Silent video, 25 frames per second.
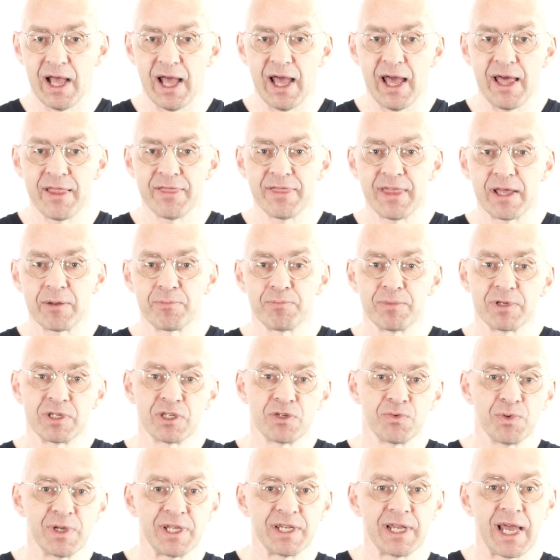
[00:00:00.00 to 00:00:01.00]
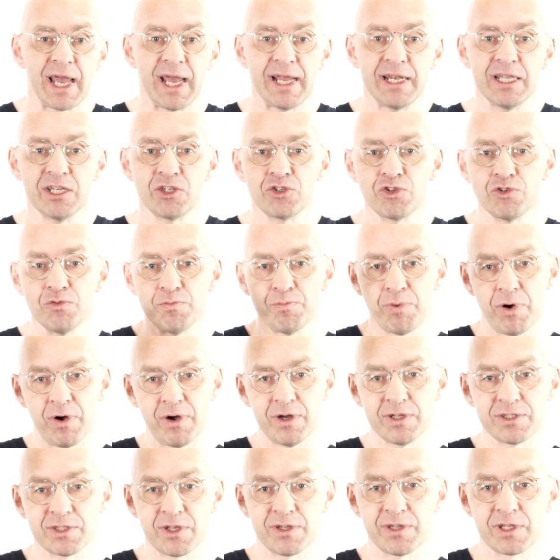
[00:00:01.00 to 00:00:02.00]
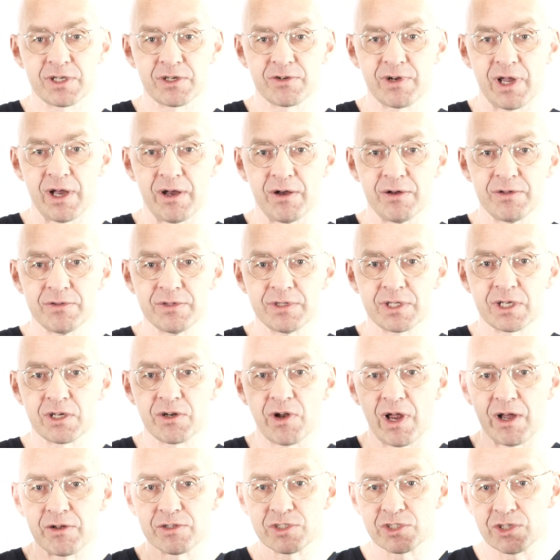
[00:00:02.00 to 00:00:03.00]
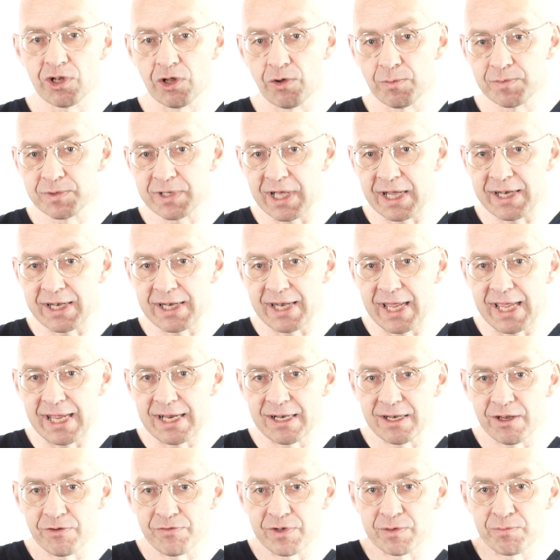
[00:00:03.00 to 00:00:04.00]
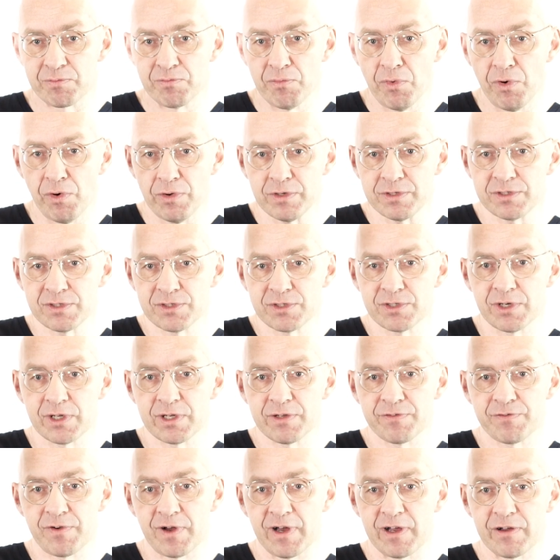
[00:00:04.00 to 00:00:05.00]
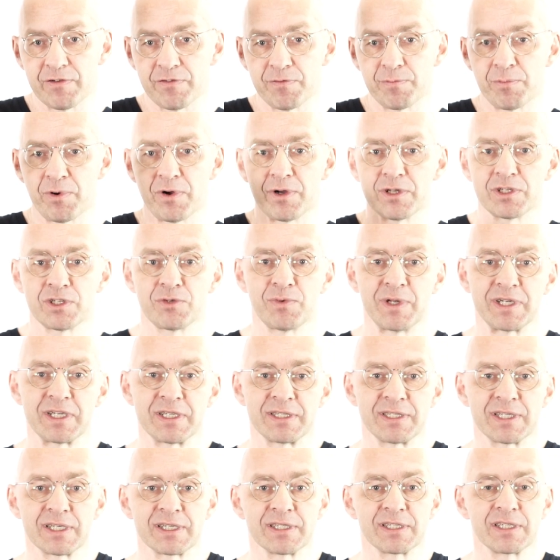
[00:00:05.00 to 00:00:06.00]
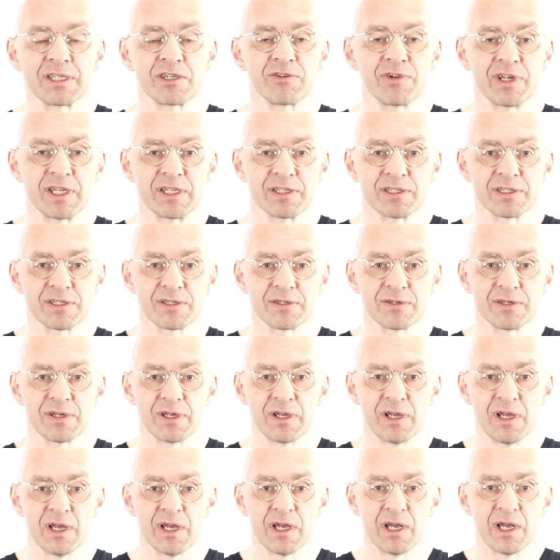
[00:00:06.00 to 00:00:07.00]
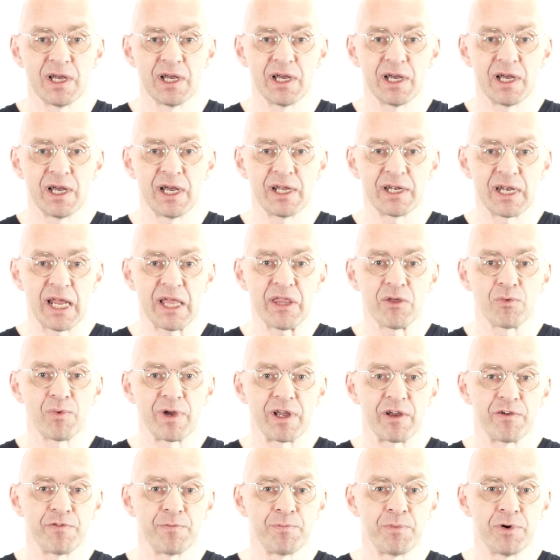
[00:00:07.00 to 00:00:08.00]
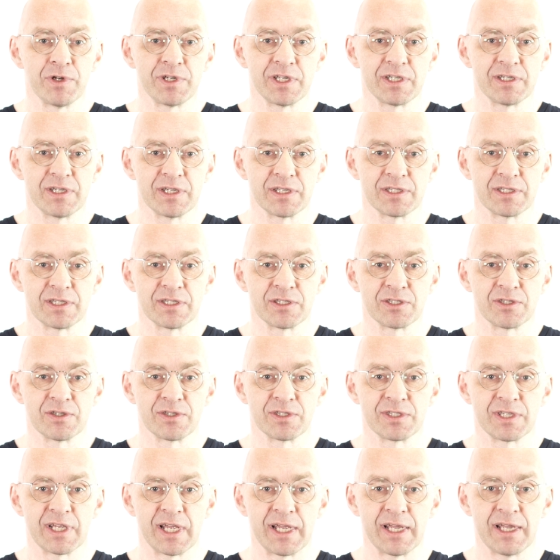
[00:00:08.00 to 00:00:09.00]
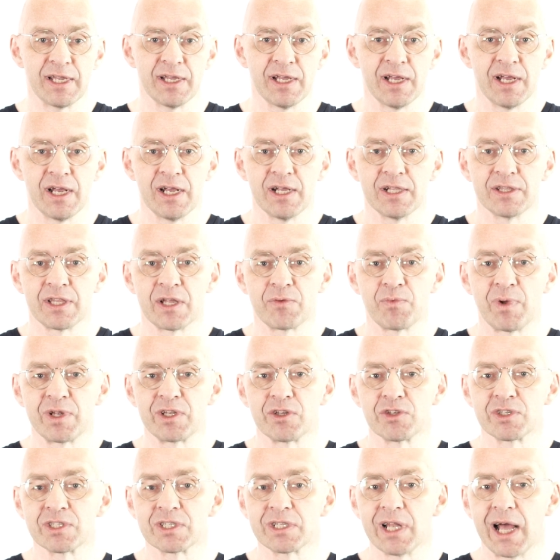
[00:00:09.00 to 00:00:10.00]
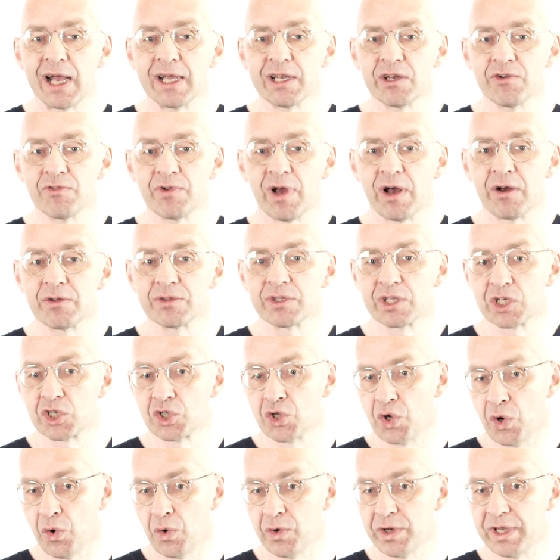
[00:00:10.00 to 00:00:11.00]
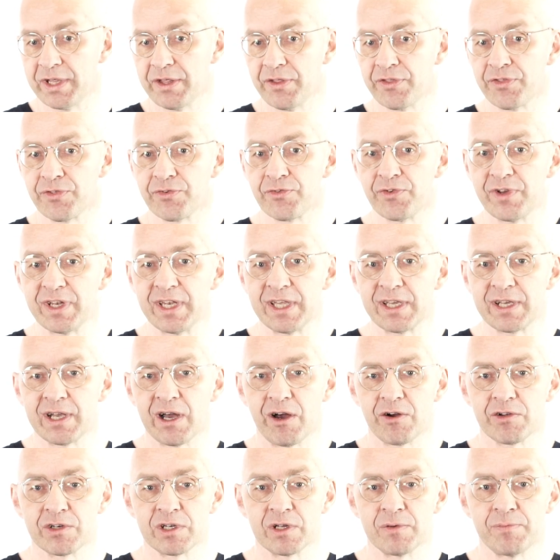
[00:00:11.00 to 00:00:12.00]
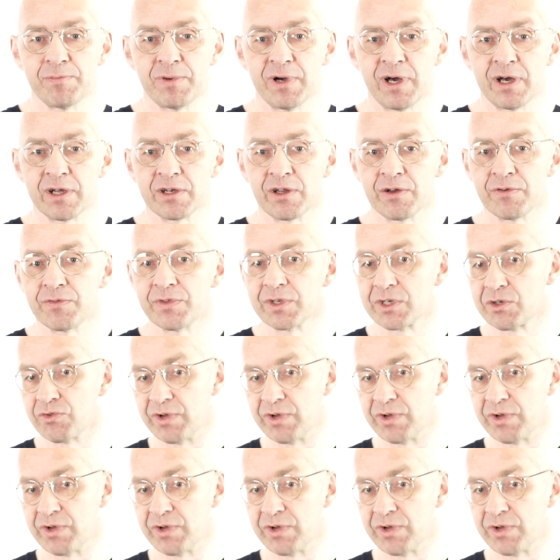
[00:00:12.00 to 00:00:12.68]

and that between any 2 points on the ground slopes at an angle of at most 35.26 degrees. Another way of putting this is to say that when you slide around the coney 3D counterpart of the